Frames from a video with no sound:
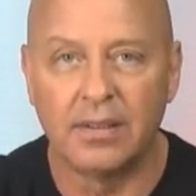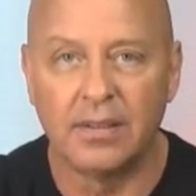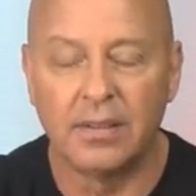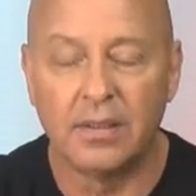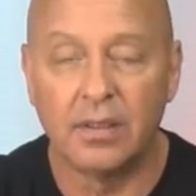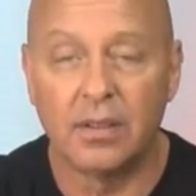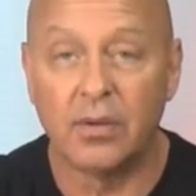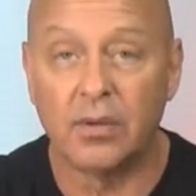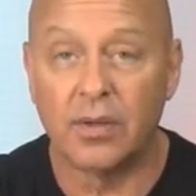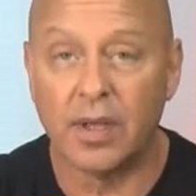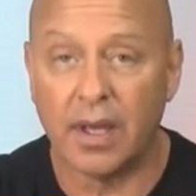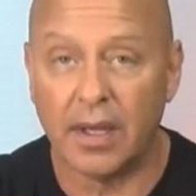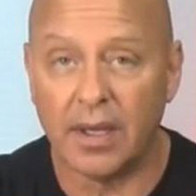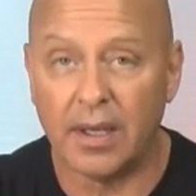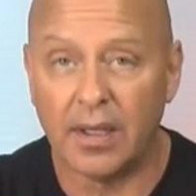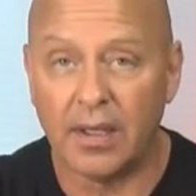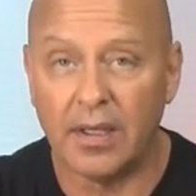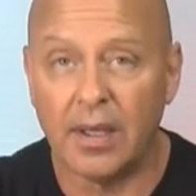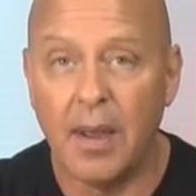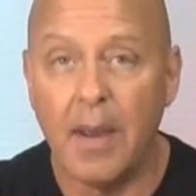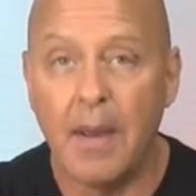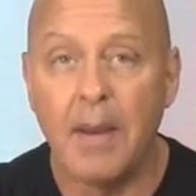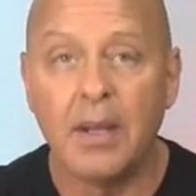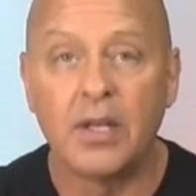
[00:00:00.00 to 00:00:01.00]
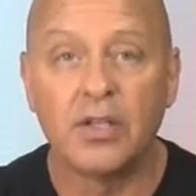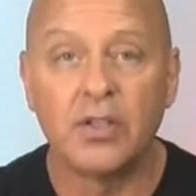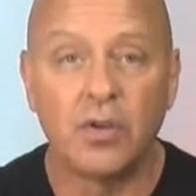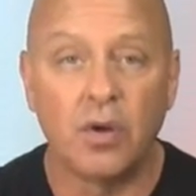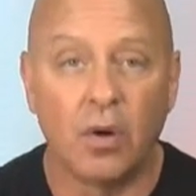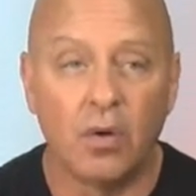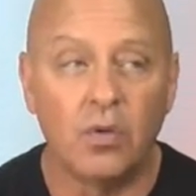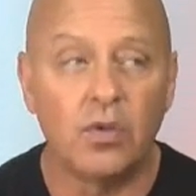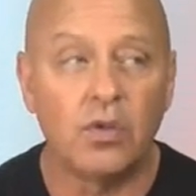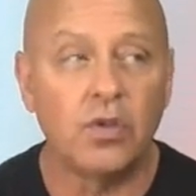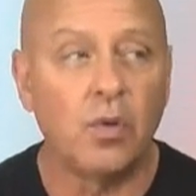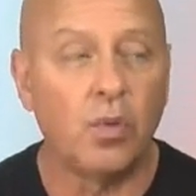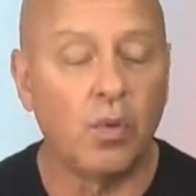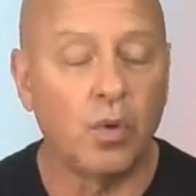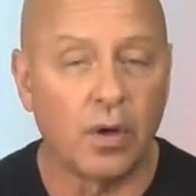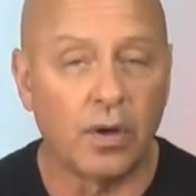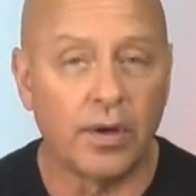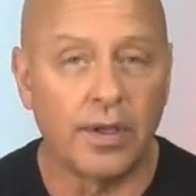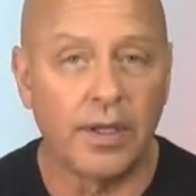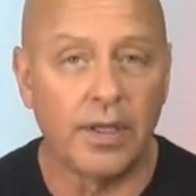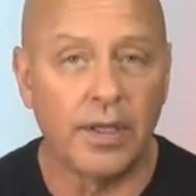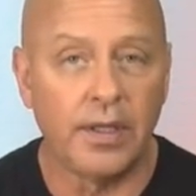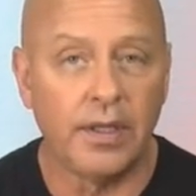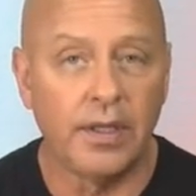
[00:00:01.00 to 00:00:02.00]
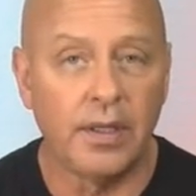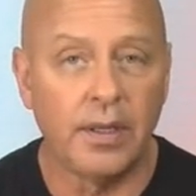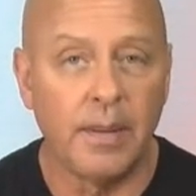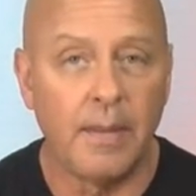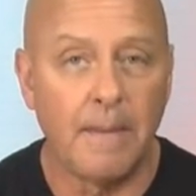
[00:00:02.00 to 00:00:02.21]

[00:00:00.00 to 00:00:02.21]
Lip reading: Okay? Don't worry.